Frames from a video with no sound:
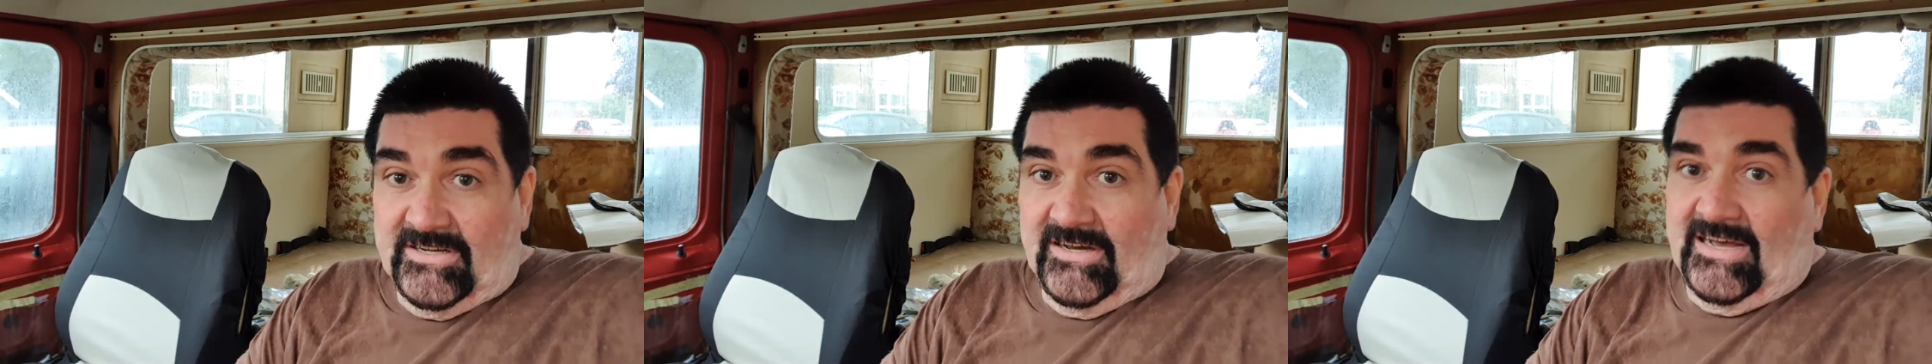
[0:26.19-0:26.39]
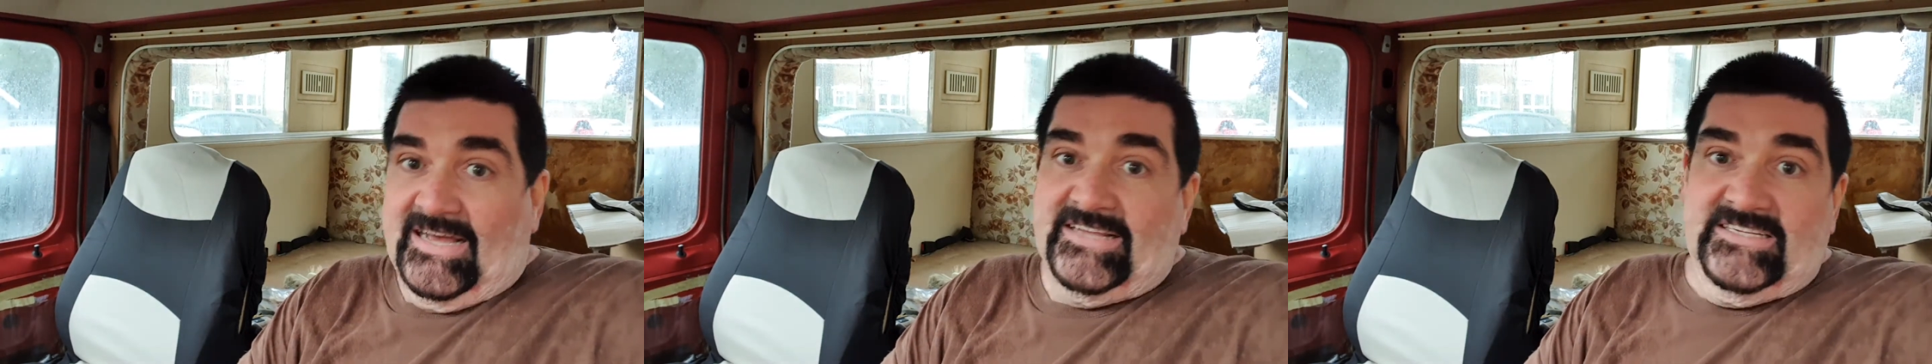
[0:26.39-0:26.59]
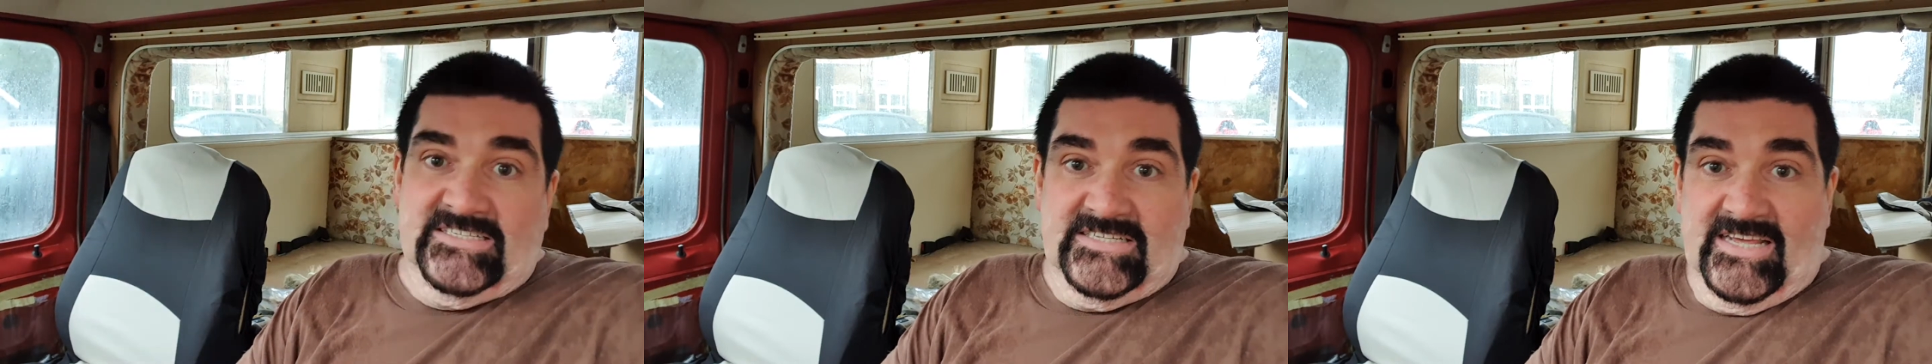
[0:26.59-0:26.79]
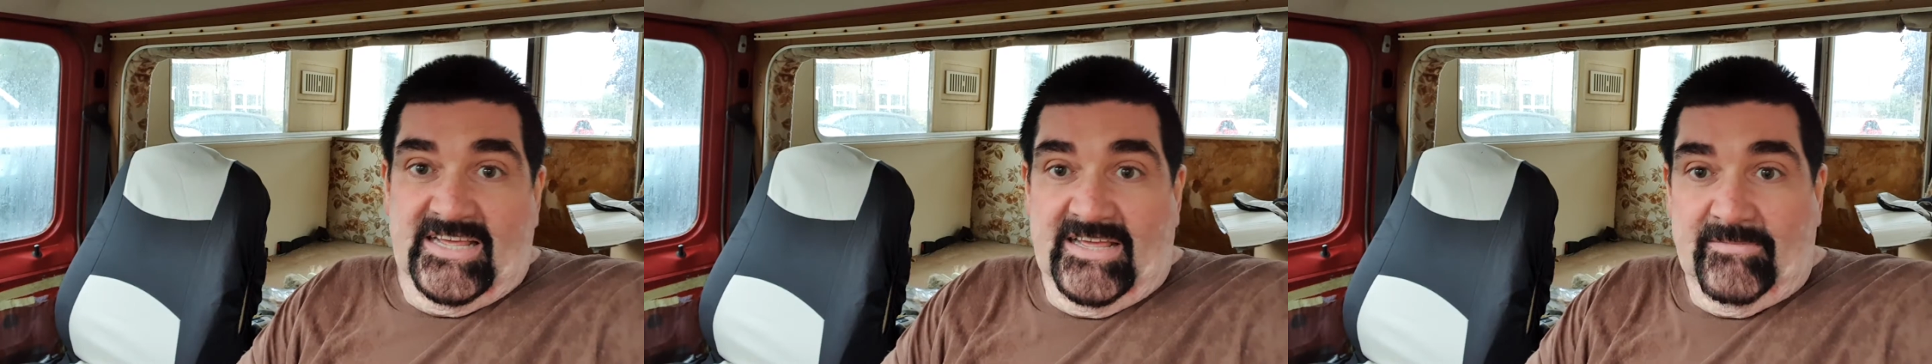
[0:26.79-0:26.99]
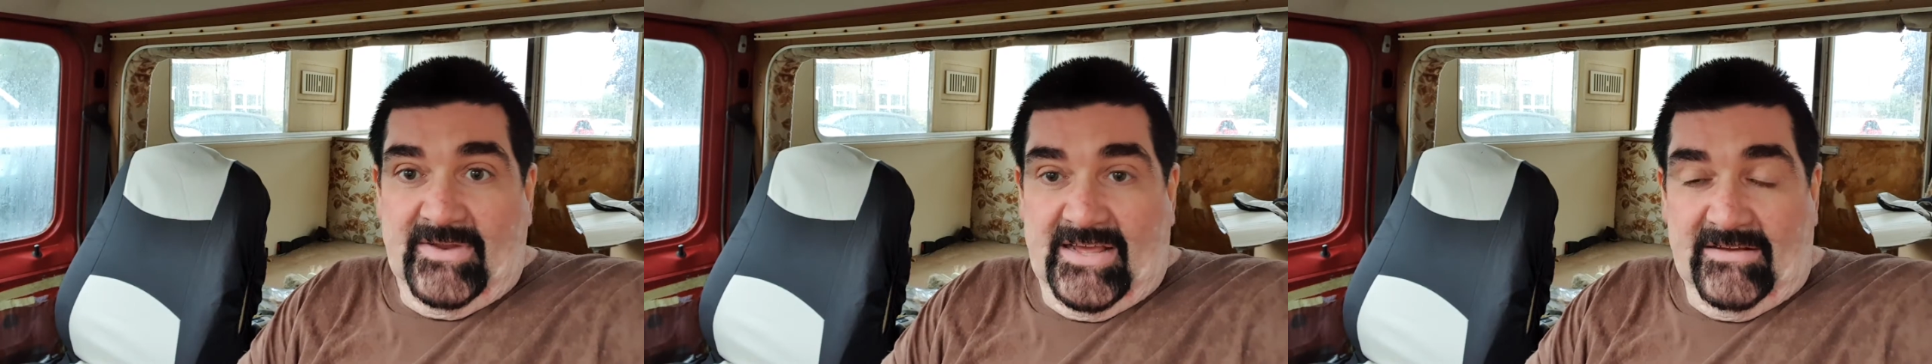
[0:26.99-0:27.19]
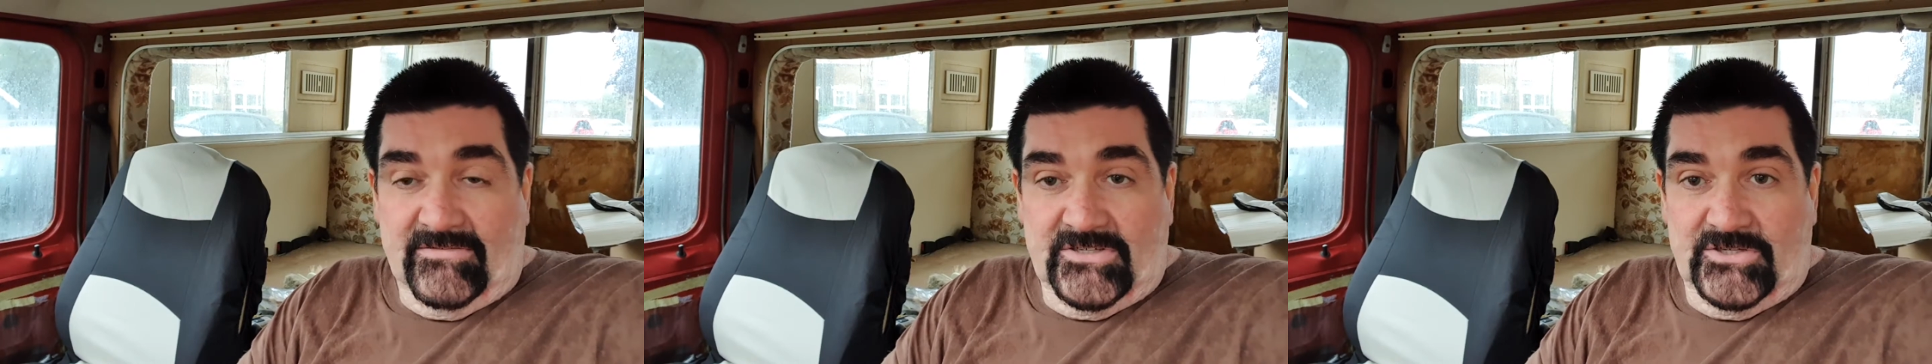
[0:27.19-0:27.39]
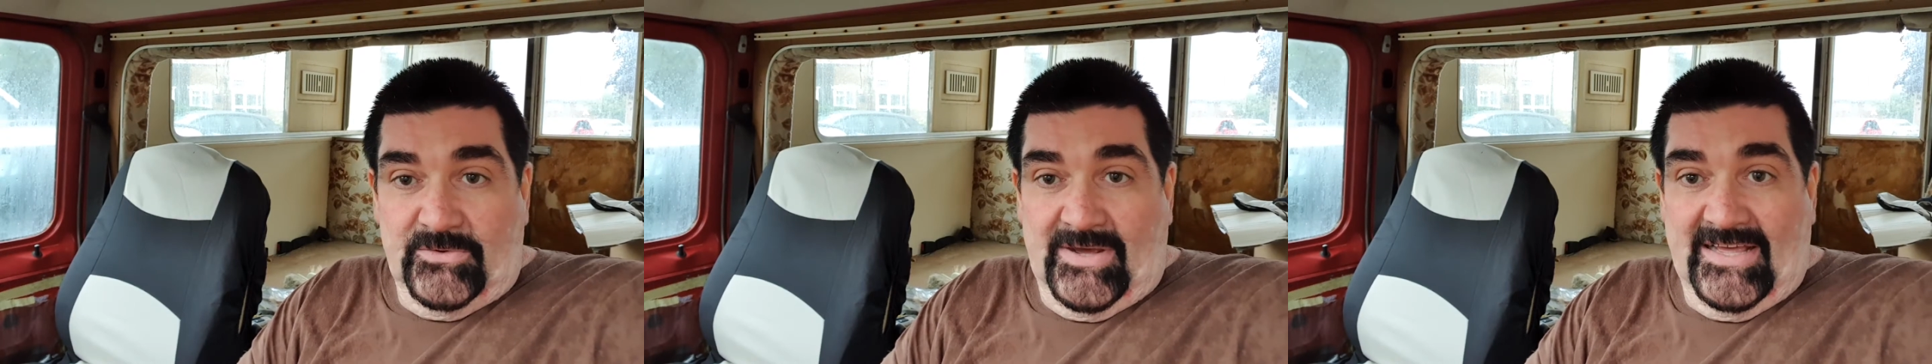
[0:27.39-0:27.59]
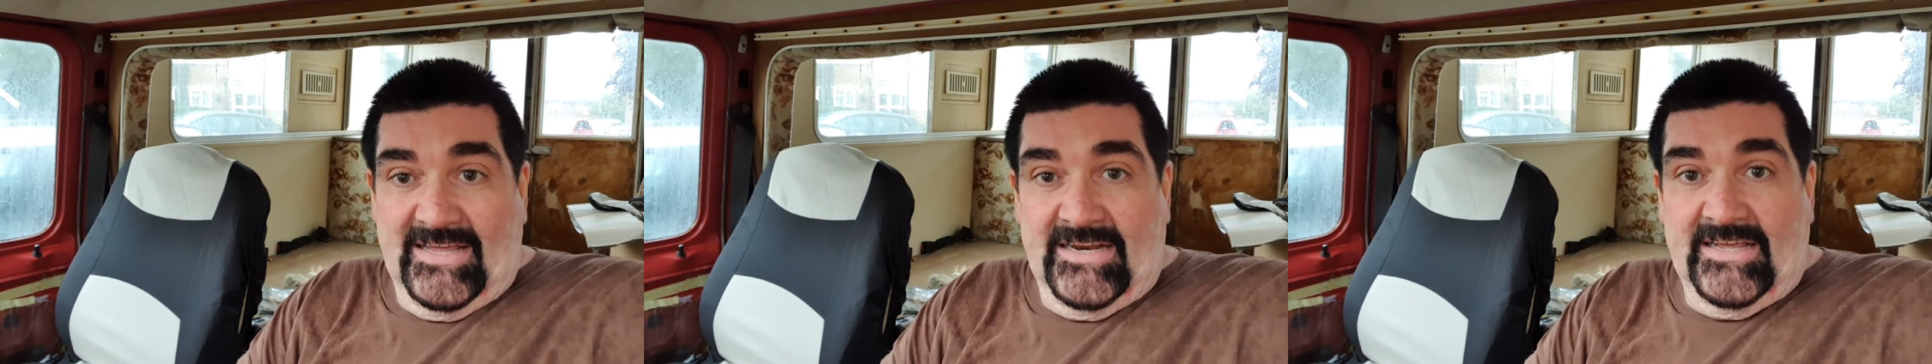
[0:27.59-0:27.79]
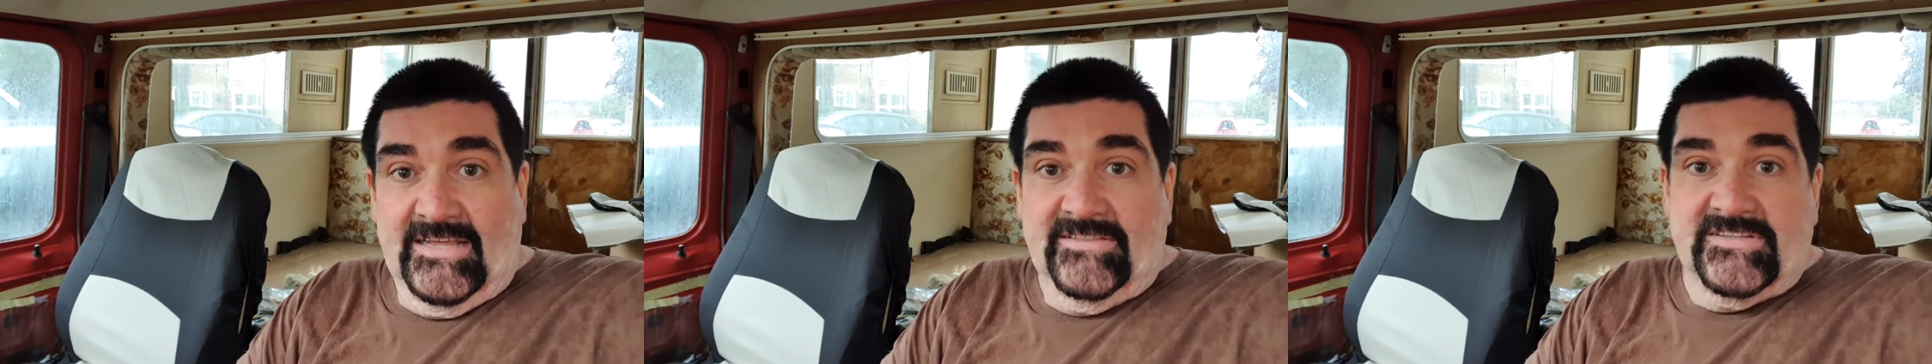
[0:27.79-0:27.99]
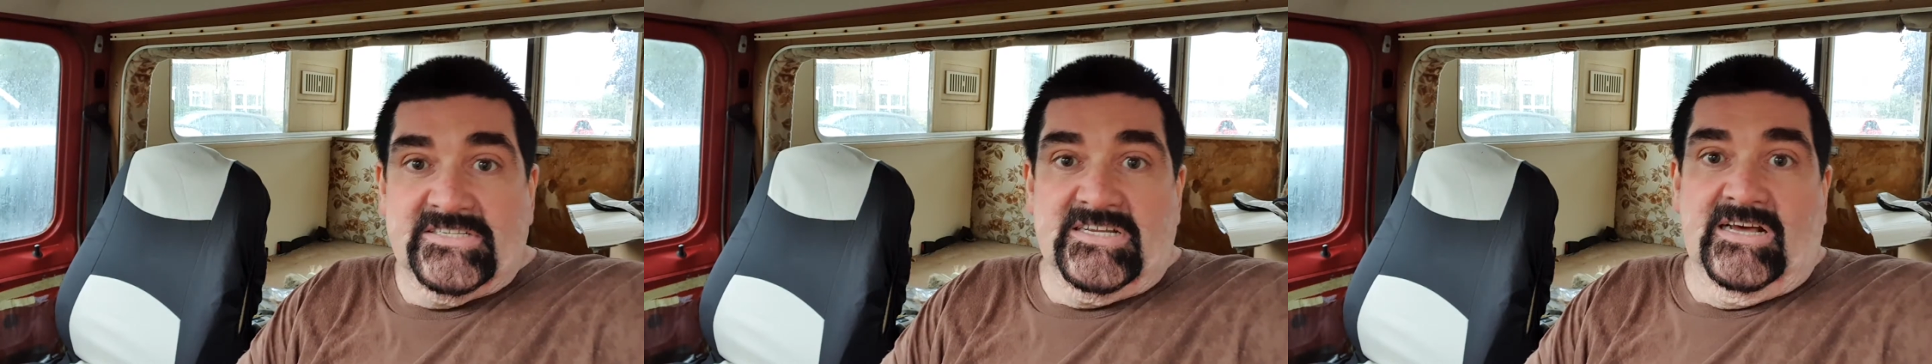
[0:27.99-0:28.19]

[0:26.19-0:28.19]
I had to take him down to A&E this